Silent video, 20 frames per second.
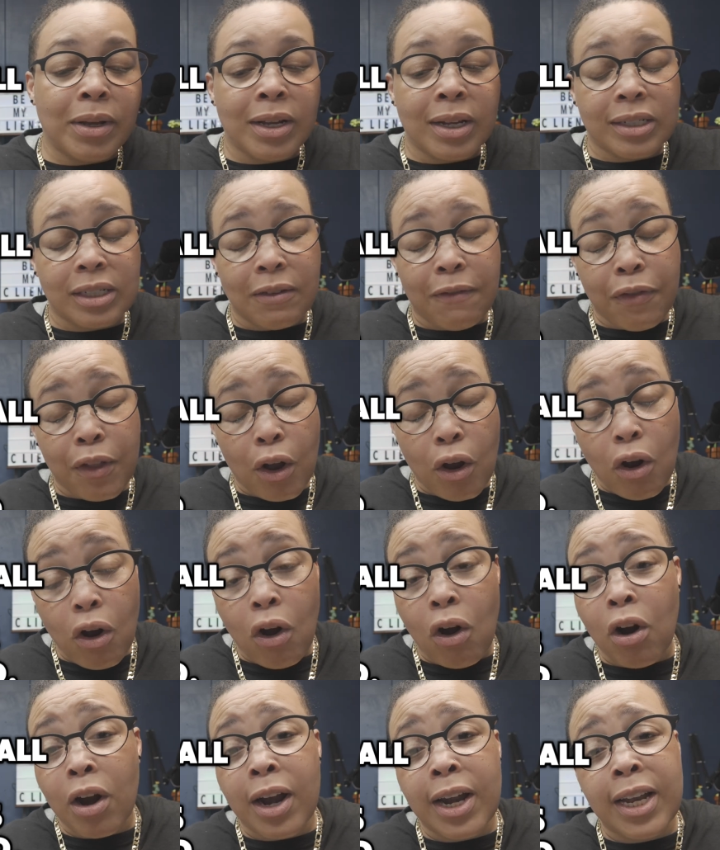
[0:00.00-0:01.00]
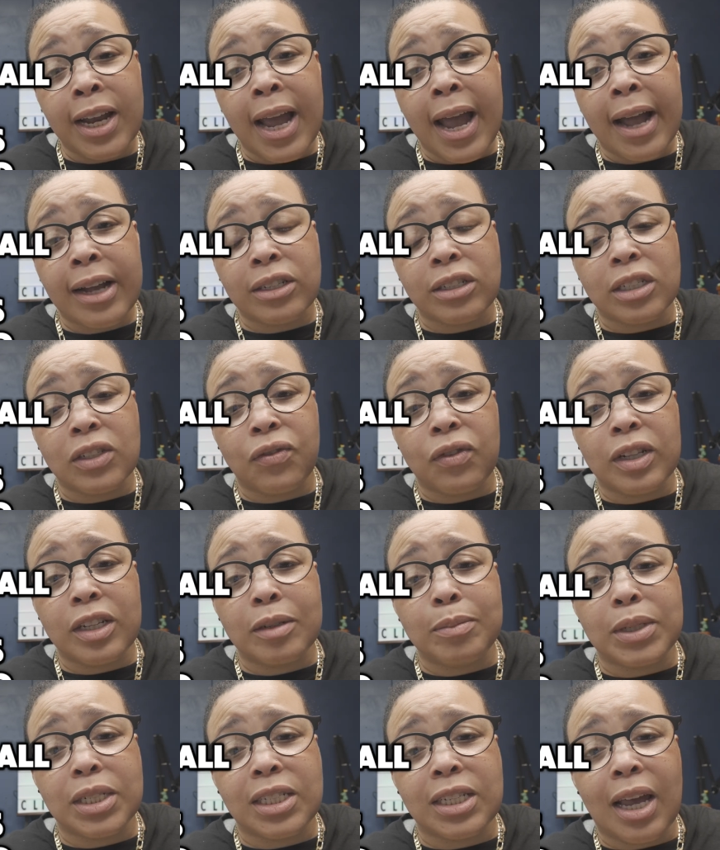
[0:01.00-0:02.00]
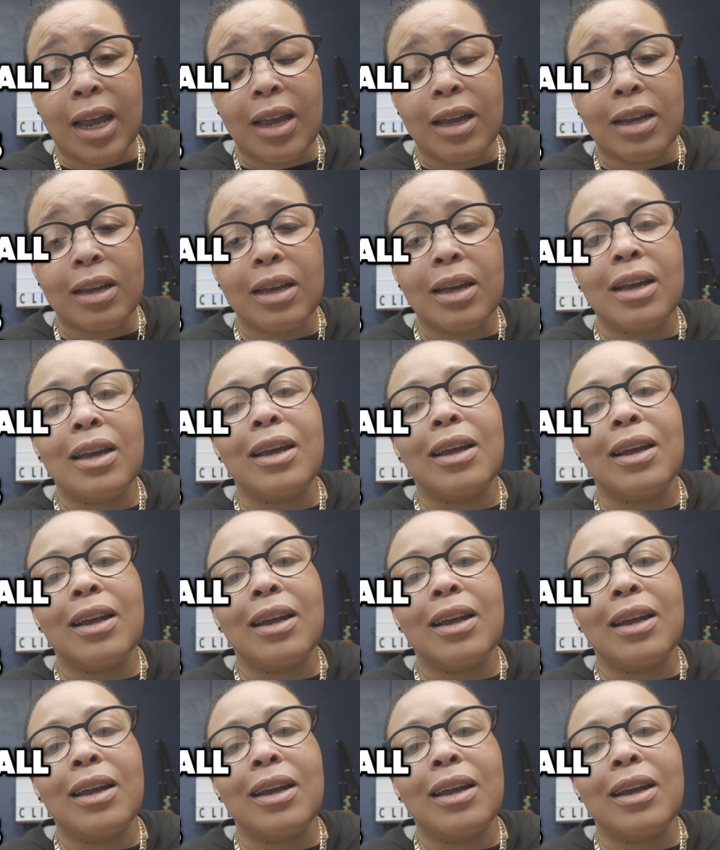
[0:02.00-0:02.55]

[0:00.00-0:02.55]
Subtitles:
Because if there are any actions for them to take,